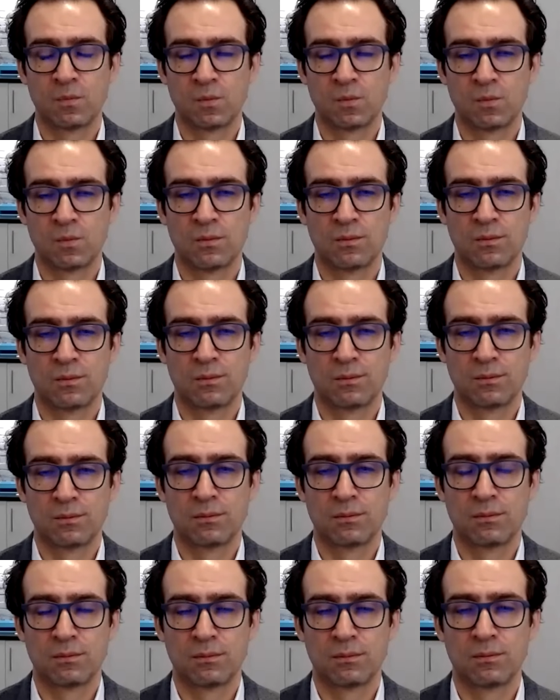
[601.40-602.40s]

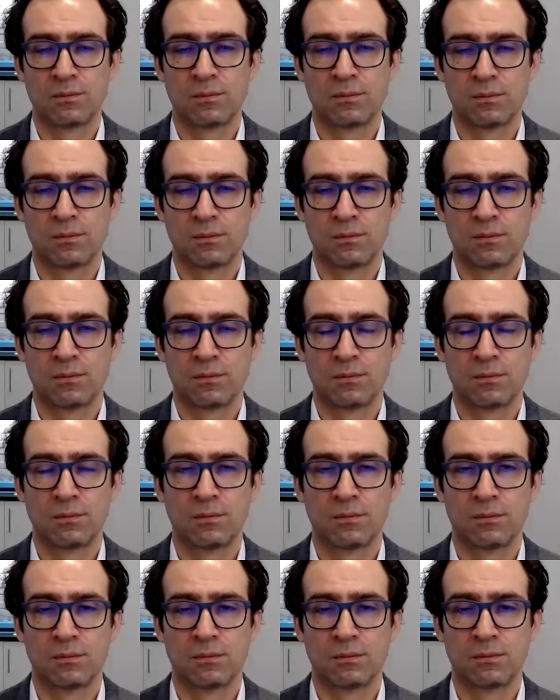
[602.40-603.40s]

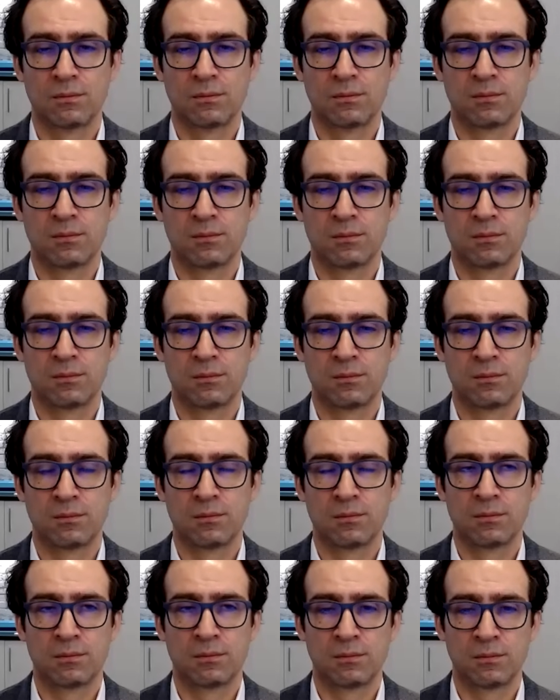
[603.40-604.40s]

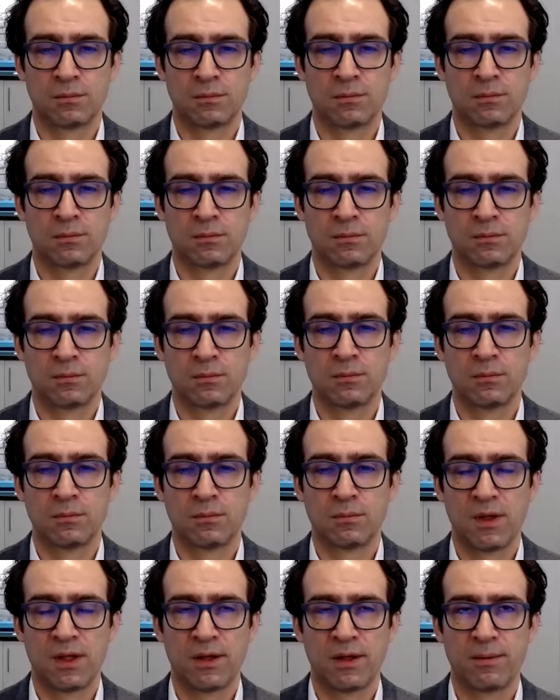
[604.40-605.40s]

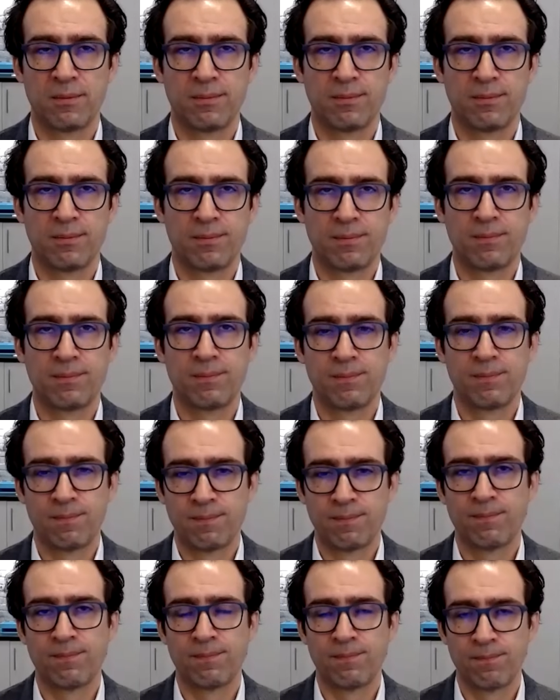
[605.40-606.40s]

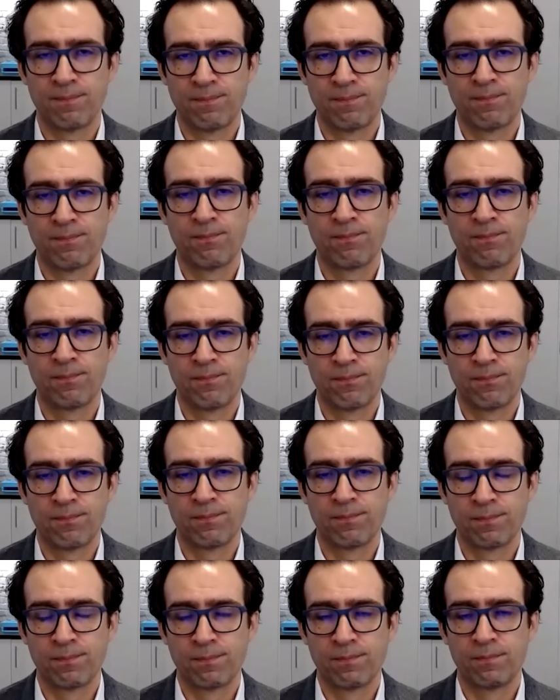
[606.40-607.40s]

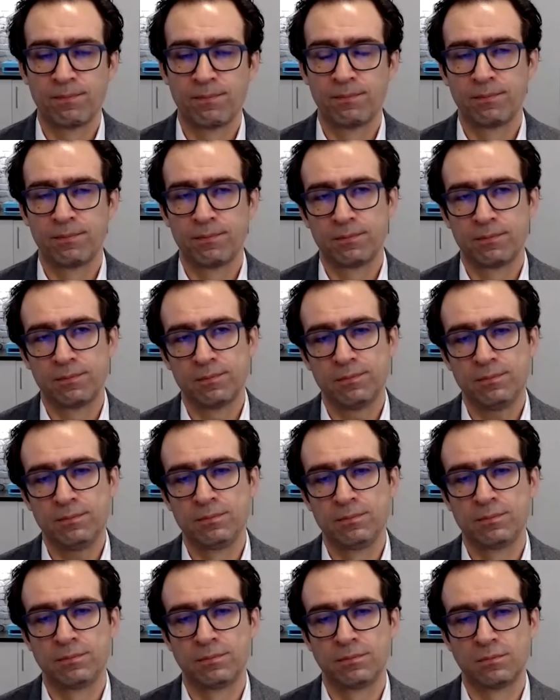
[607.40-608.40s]

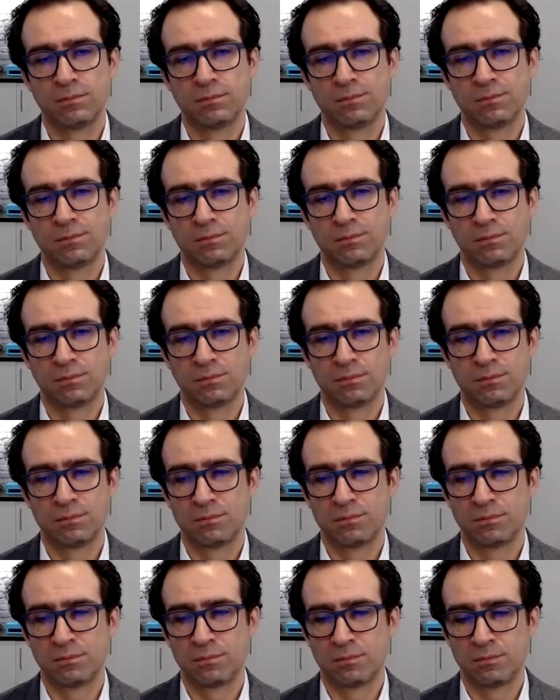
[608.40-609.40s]
This person isn't speaking.